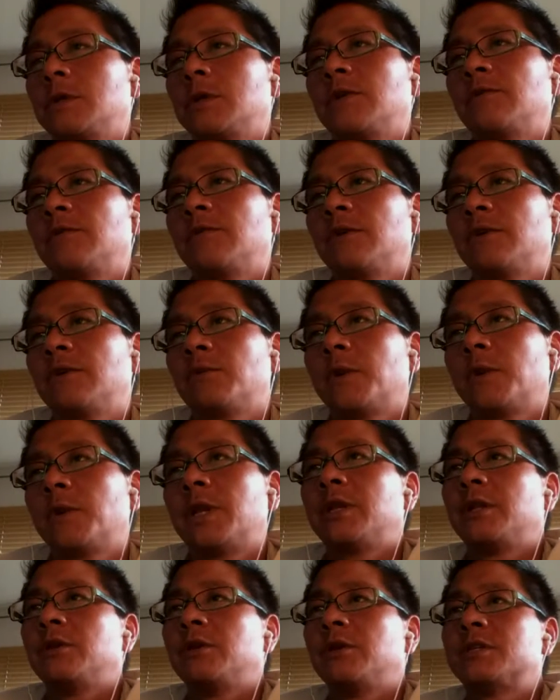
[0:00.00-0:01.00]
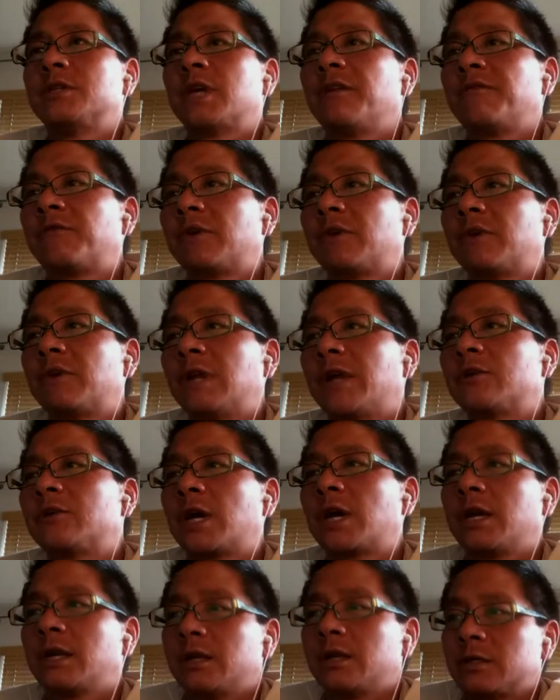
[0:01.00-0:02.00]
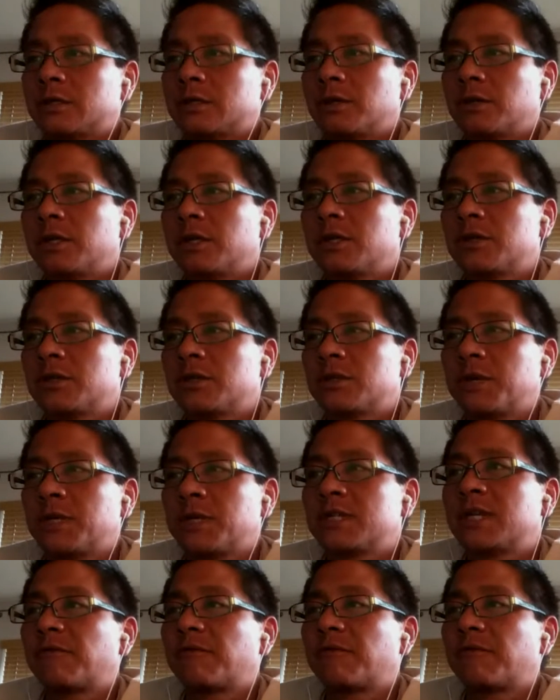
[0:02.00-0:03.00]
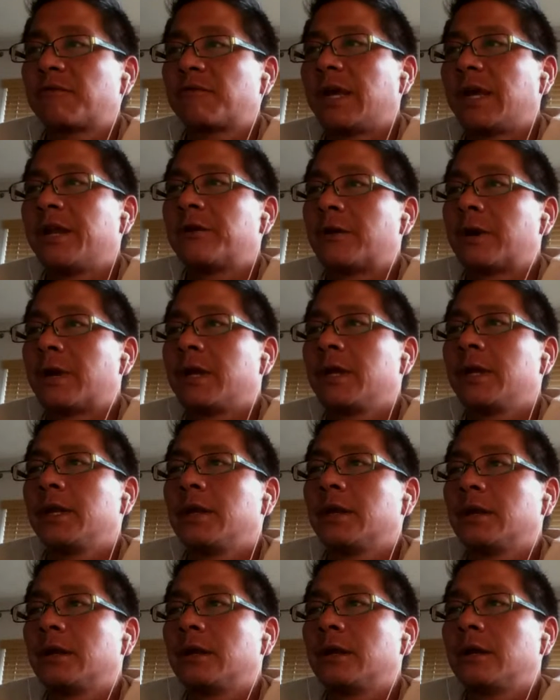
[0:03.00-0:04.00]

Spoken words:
Even when you set it for later, so this one is set for later, right?